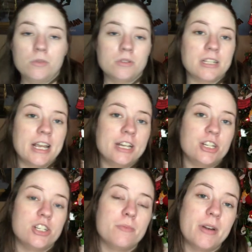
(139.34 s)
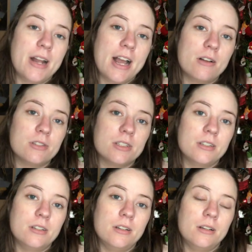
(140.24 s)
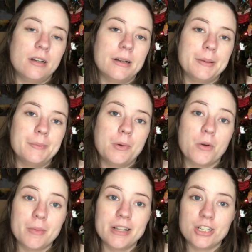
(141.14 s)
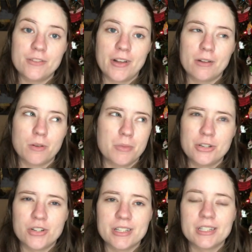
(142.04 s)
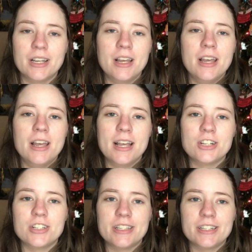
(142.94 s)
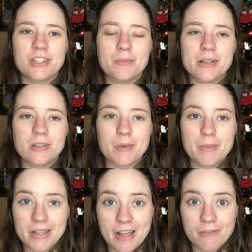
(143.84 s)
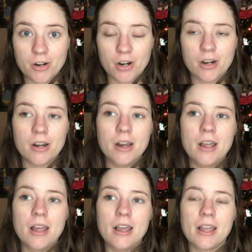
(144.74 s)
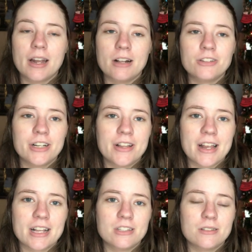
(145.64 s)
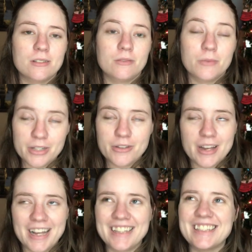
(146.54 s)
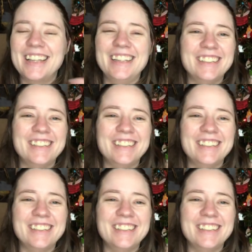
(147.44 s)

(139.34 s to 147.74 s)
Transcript: wants a gingerbread house ornament that she found on Pinterest, and she sent it to me, so I'm gonna make that for her. And I'll share that with you guys